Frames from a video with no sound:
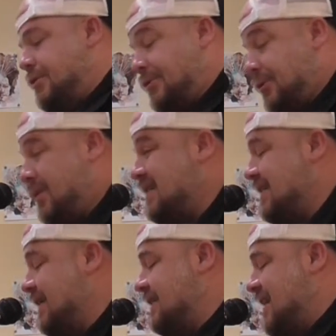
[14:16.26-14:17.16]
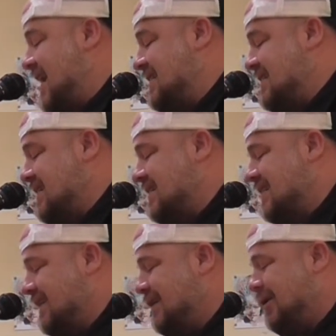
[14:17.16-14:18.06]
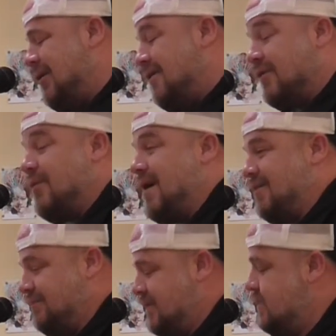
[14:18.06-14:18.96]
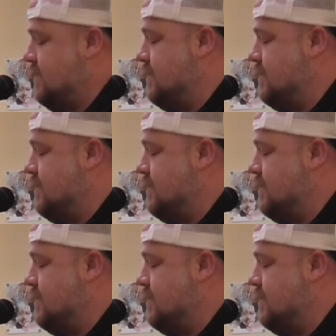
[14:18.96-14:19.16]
The whistling taxi is a little overwhelmed.